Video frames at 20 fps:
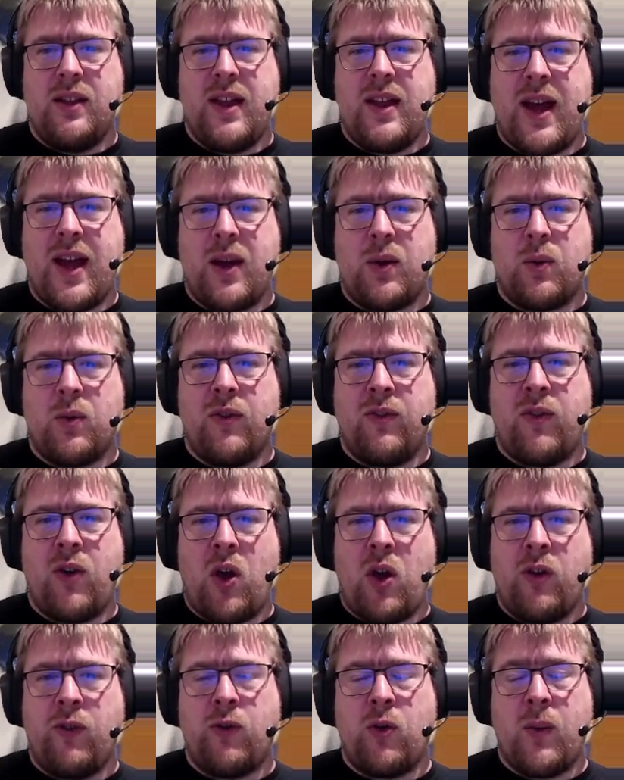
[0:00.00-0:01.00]

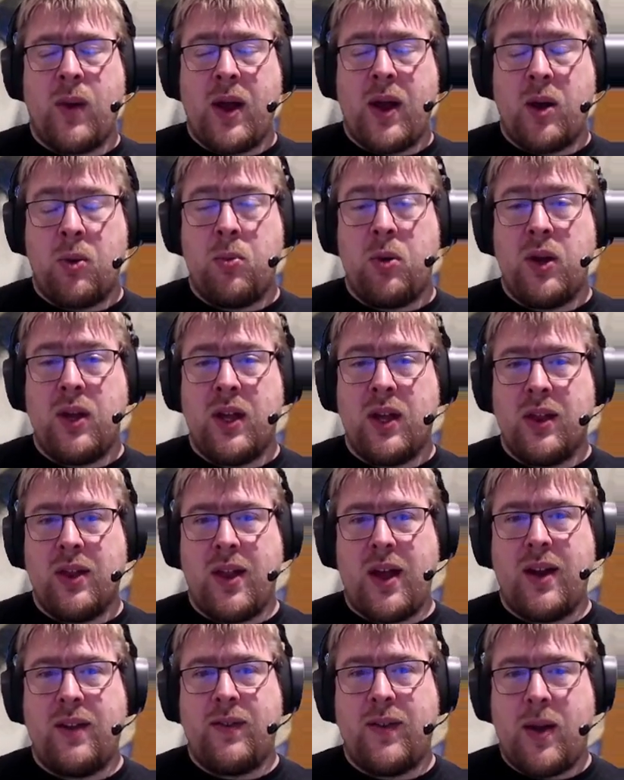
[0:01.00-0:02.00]
revolve around putting a
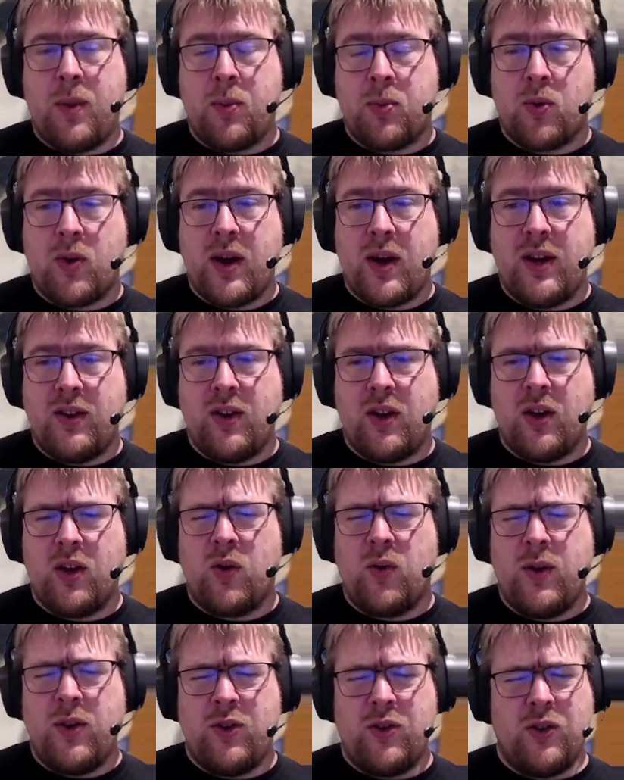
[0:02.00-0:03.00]
lot of upgrades on
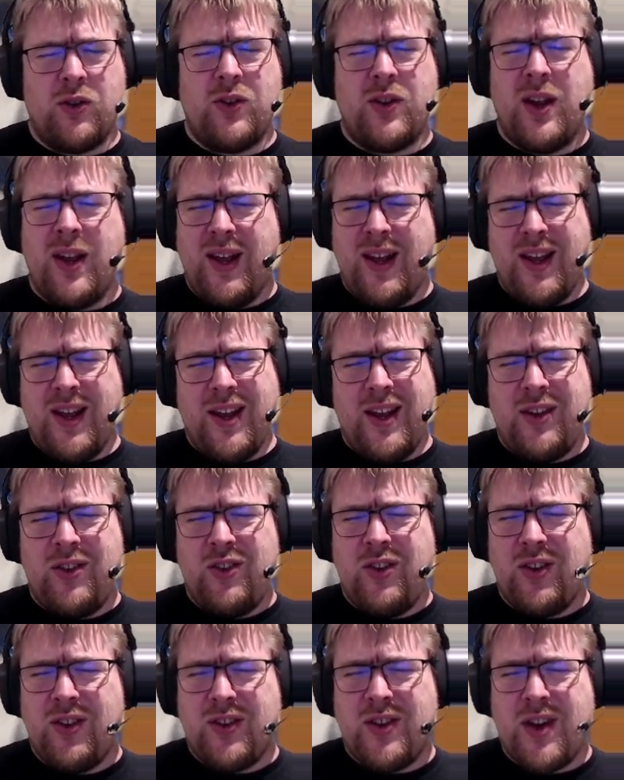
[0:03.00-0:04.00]
creatures, it's
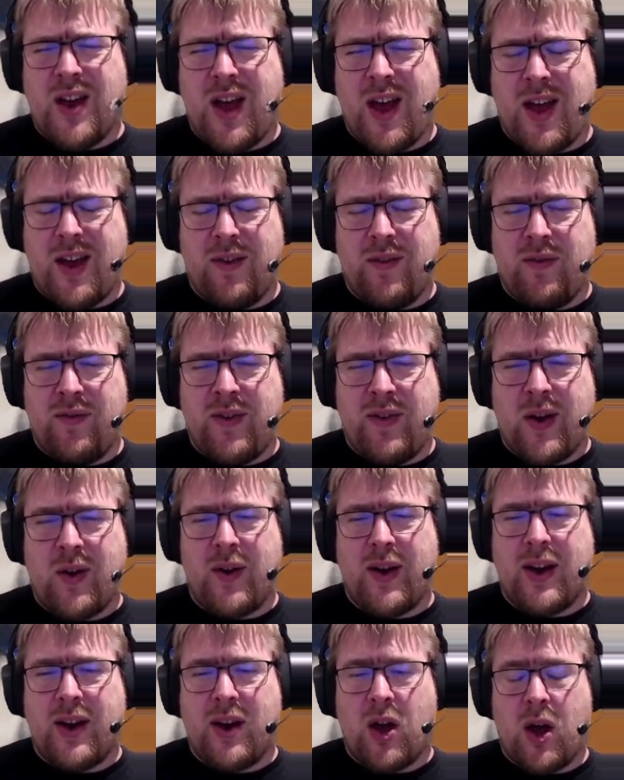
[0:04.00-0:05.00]
just not
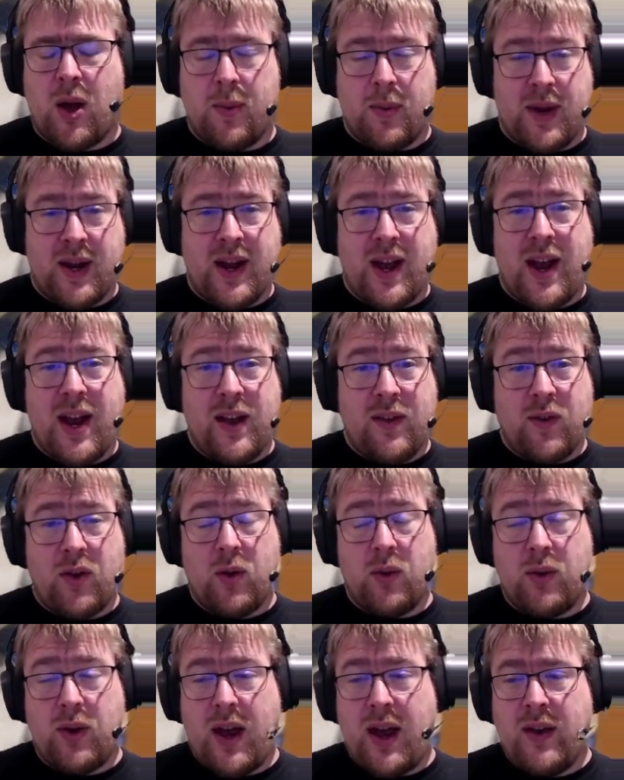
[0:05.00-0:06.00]
very common. I have
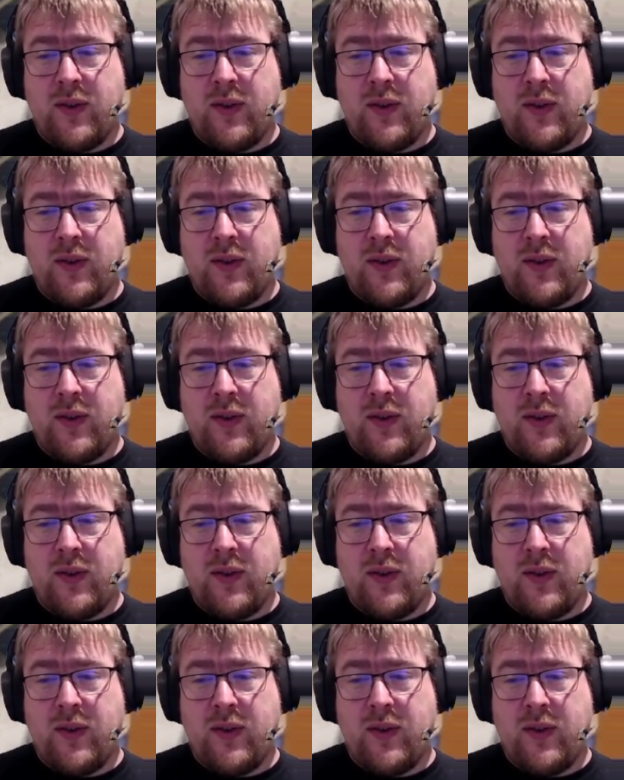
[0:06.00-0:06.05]
a